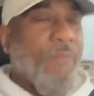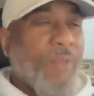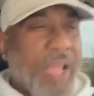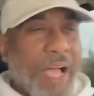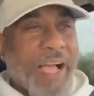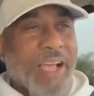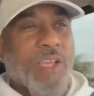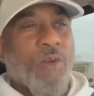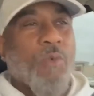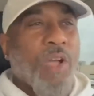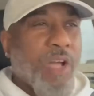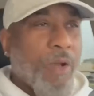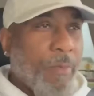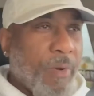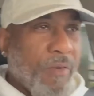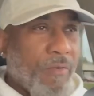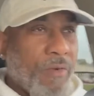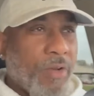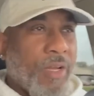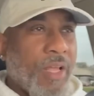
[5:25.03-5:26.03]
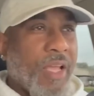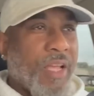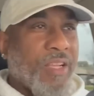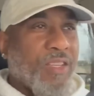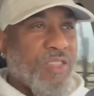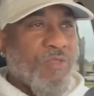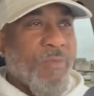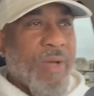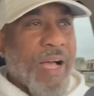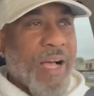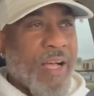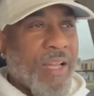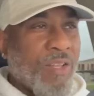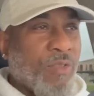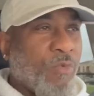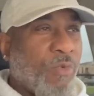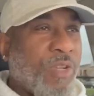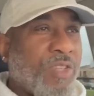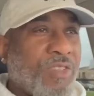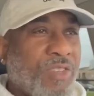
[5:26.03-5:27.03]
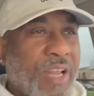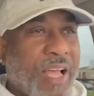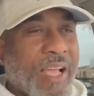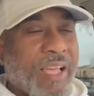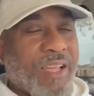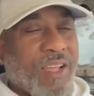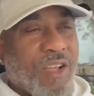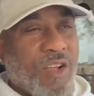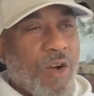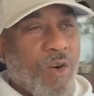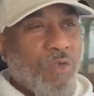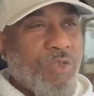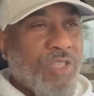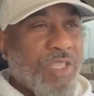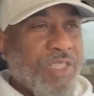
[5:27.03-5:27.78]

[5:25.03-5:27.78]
I can wake up every day and smile, the reason I can coach